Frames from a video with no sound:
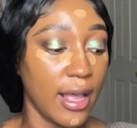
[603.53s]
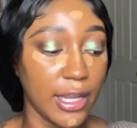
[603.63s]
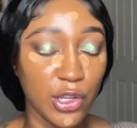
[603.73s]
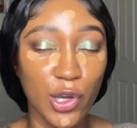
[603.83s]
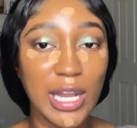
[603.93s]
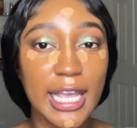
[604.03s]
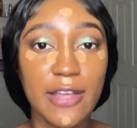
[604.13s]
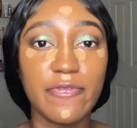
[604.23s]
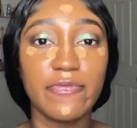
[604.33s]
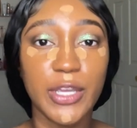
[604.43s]
You know, like
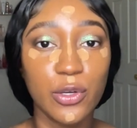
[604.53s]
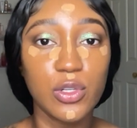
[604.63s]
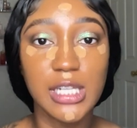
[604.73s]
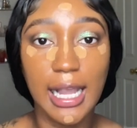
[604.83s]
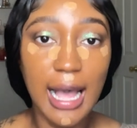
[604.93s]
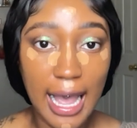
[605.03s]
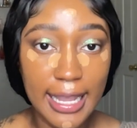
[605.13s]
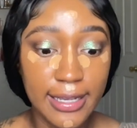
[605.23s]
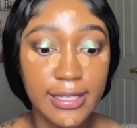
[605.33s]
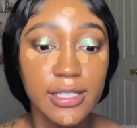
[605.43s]
it feels like a
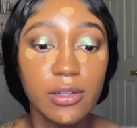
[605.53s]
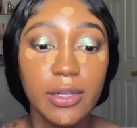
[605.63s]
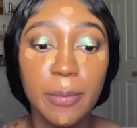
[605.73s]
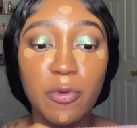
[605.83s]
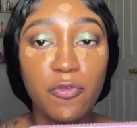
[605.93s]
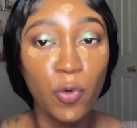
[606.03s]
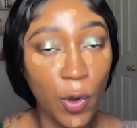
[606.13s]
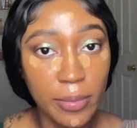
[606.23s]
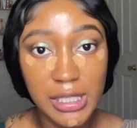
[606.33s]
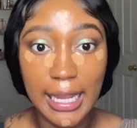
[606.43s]
high-end concealer. It
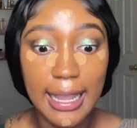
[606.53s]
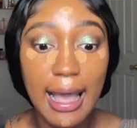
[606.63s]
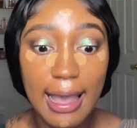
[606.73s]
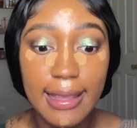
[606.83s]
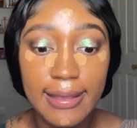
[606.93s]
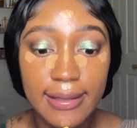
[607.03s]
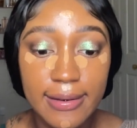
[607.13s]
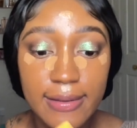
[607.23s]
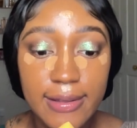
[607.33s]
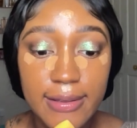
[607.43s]
performs like a
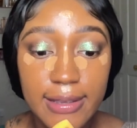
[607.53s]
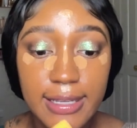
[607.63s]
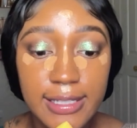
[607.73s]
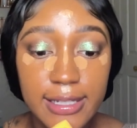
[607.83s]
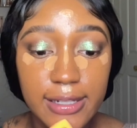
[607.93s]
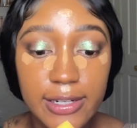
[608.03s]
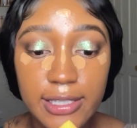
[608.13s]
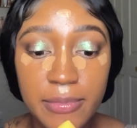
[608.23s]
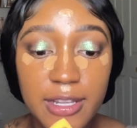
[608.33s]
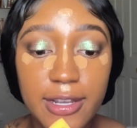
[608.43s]
high-end concealer,
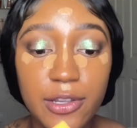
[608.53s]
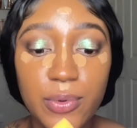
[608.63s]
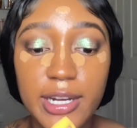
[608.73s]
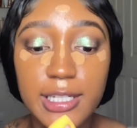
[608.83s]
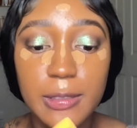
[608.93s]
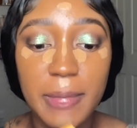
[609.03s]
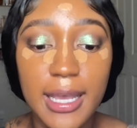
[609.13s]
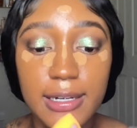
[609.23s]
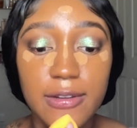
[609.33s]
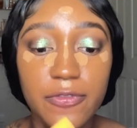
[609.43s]
something that you would
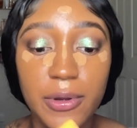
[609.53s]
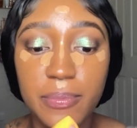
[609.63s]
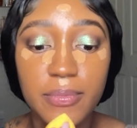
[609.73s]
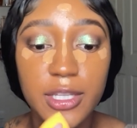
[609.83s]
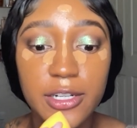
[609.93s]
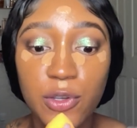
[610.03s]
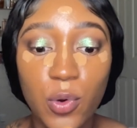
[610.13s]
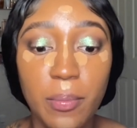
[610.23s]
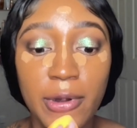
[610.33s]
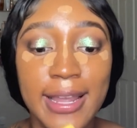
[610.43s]
expect from the
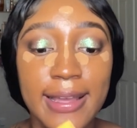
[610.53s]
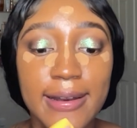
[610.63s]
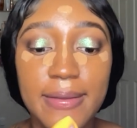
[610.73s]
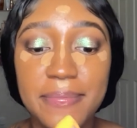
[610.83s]
Dior brand.